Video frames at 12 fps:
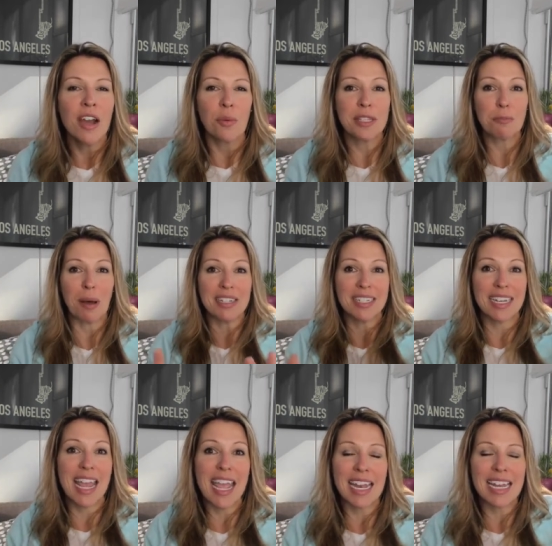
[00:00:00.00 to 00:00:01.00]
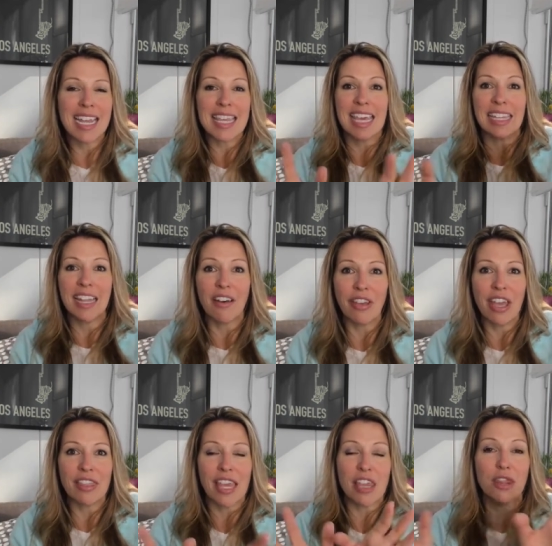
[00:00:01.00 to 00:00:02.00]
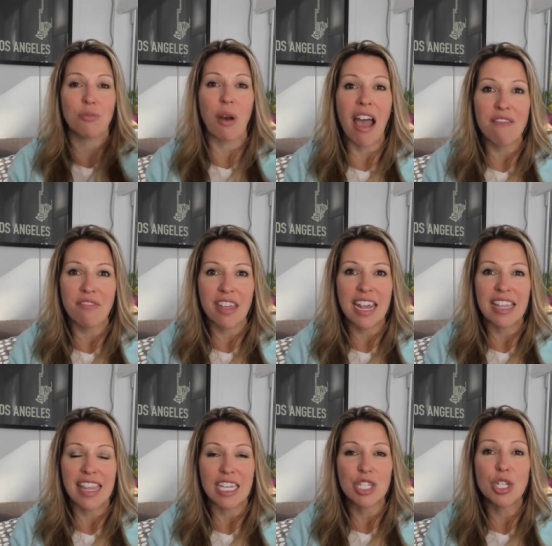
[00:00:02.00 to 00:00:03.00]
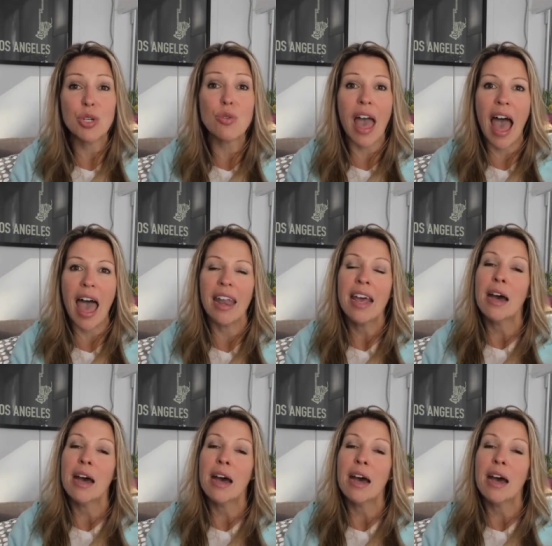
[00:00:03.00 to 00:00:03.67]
with spontaneity. They love it. They thrive in it. They can do that.